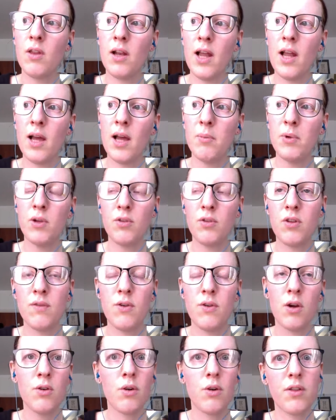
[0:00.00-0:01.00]
lab because
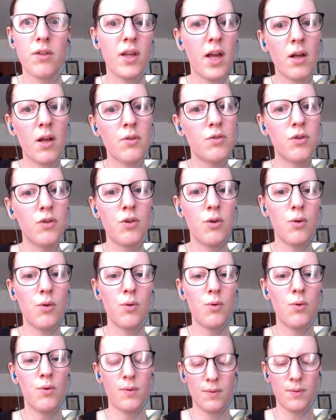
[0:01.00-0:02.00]
they've got nothing else to
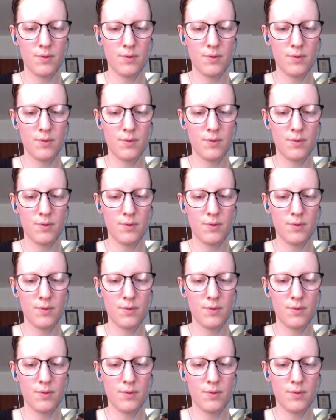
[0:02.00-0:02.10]
do.